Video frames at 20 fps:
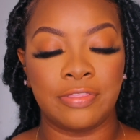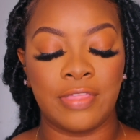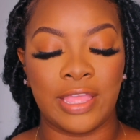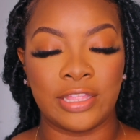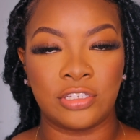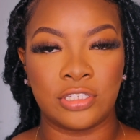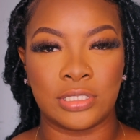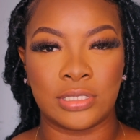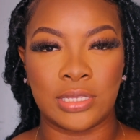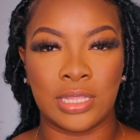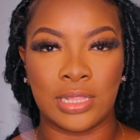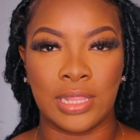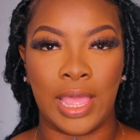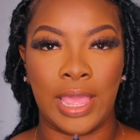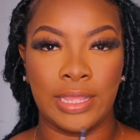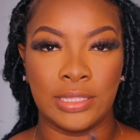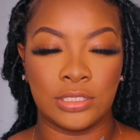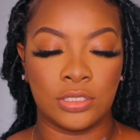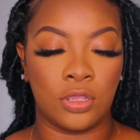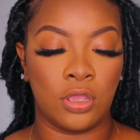that just
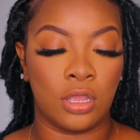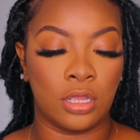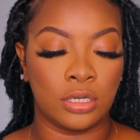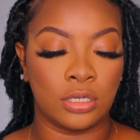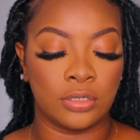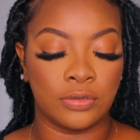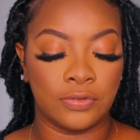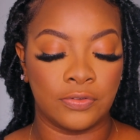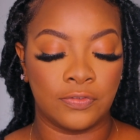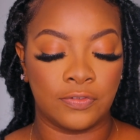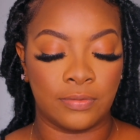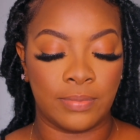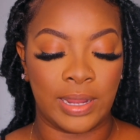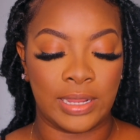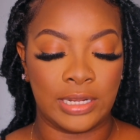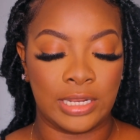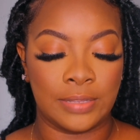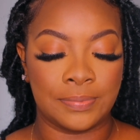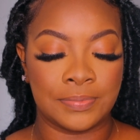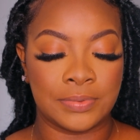glides on for
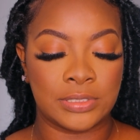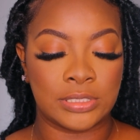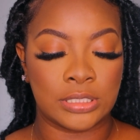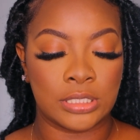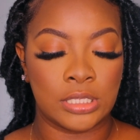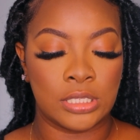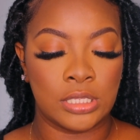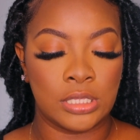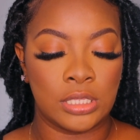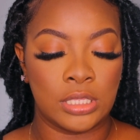my lips.